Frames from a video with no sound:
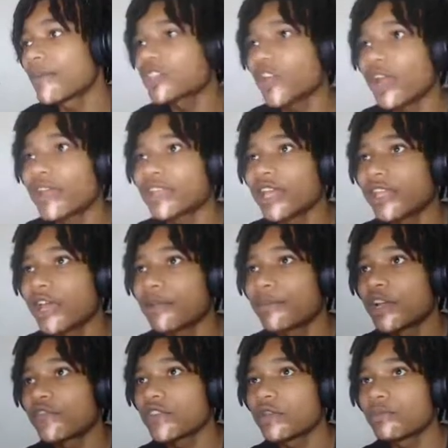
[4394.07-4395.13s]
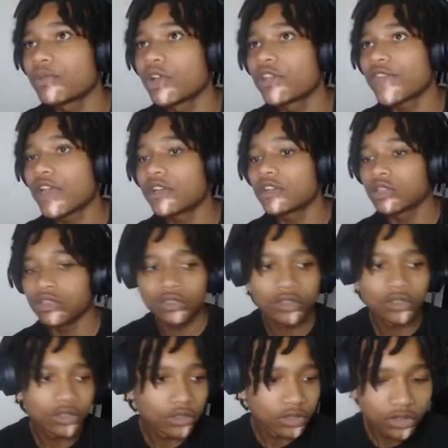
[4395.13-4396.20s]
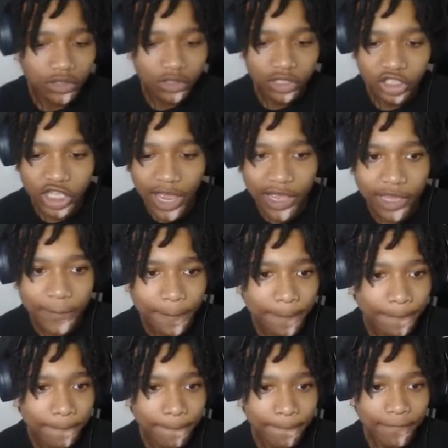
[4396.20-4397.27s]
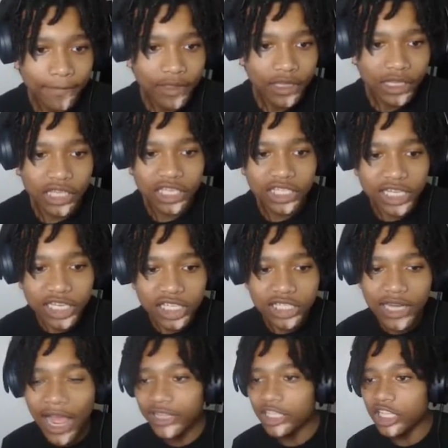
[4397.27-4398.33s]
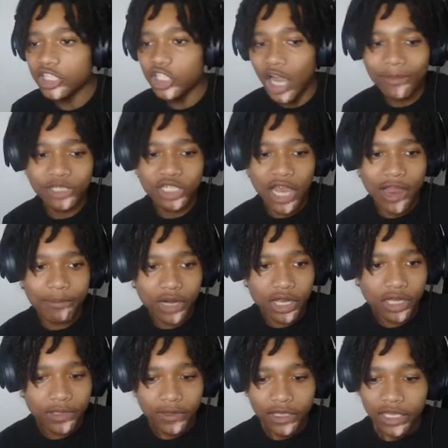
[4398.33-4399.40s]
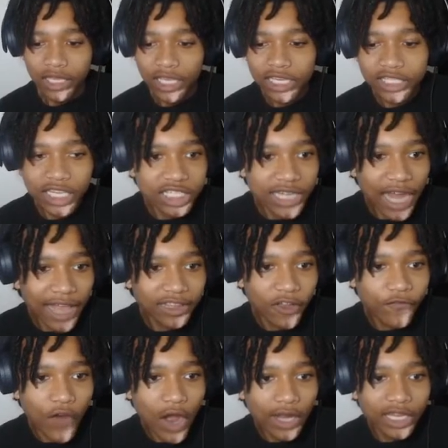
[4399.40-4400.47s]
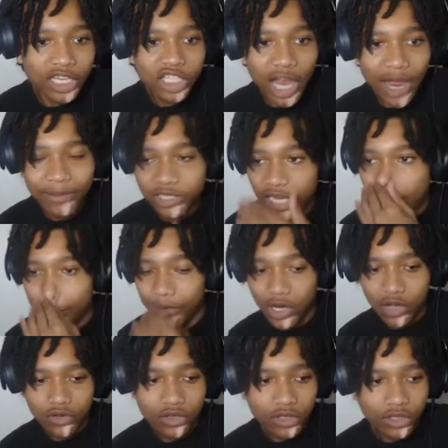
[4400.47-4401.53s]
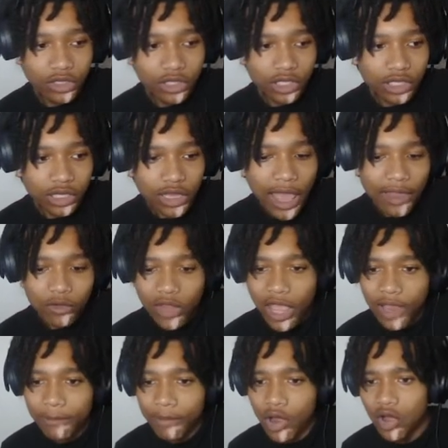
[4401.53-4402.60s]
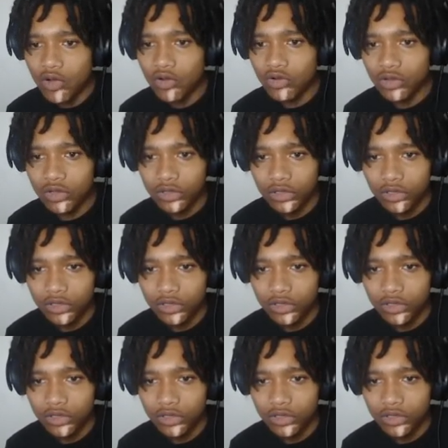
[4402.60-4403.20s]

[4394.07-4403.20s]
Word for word: make sure y'all hit that like button for your boy if y'all know. Chat, is this not the jump shot, bro? Is this not the fucking jump shot, bro? Like, like, bro.